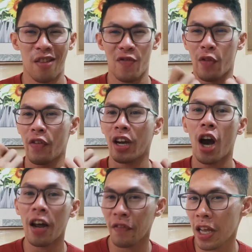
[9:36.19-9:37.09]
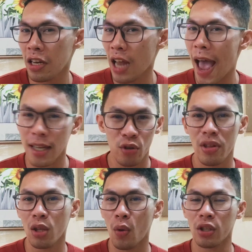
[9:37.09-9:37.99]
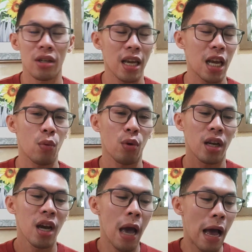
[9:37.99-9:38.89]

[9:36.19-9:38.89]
If you're very confident answering that question, it would